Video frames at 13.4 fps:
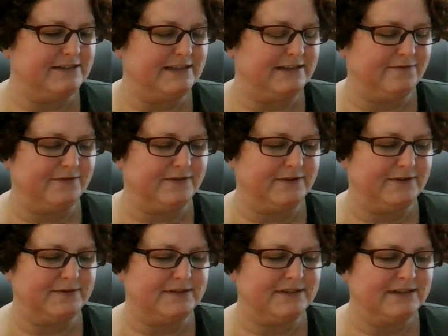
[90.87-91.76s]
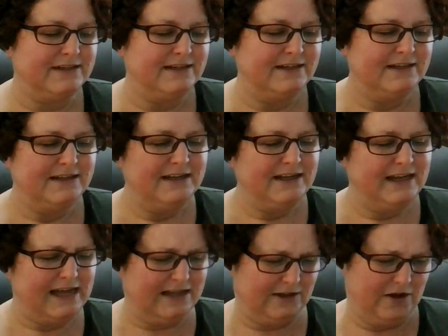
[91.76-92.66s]
said Flute.
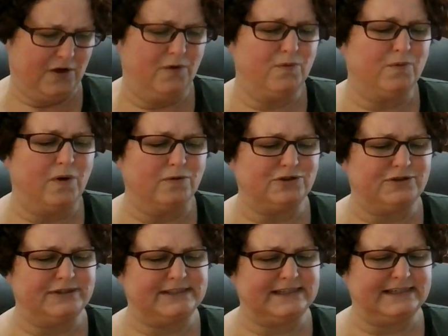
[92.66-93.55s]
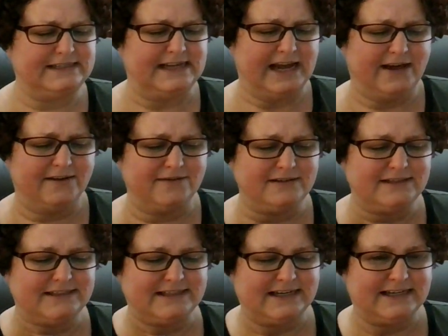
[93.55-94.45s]
"Hello, won't you sit down?"
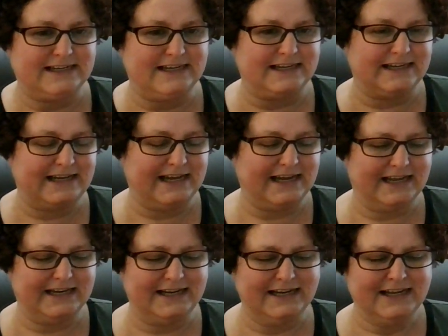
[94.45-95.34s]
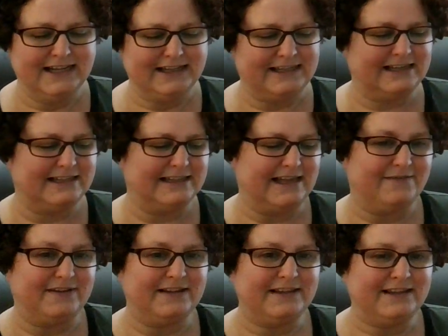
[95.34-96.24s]
said King Can the
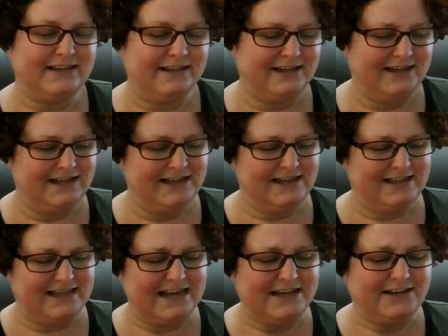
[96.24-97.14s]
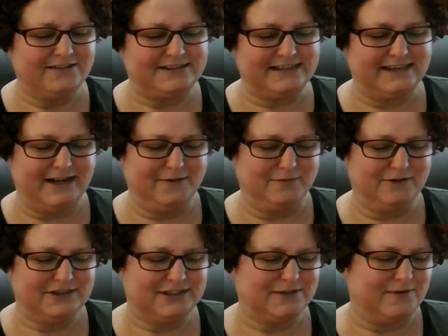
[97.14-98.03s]
11th. "Thank you," said
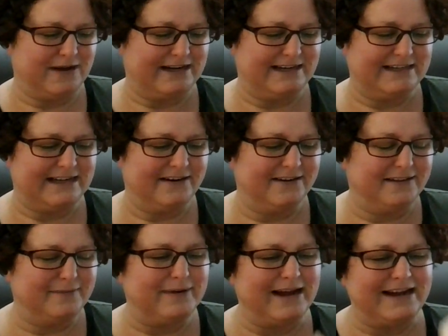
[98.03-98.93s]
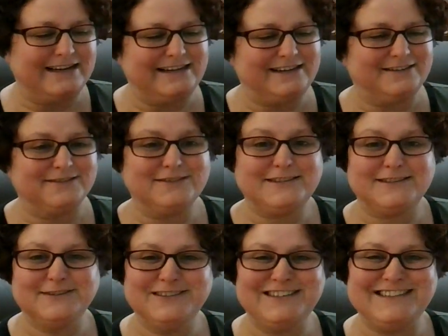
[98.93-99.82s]
Elmer, squatting down on the pine
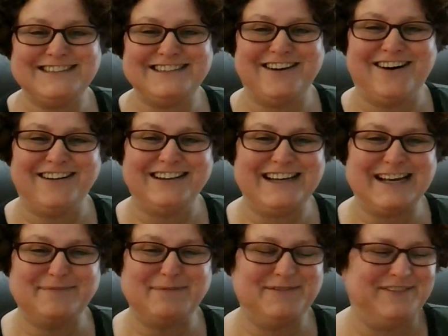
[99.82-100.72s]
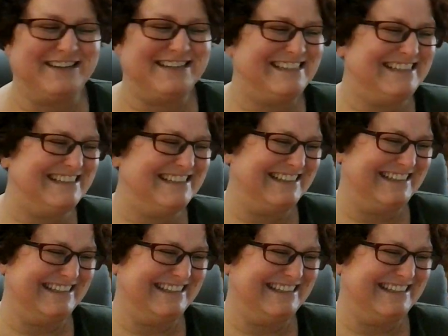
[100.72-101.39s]
needles. "You see Ollie come and visit."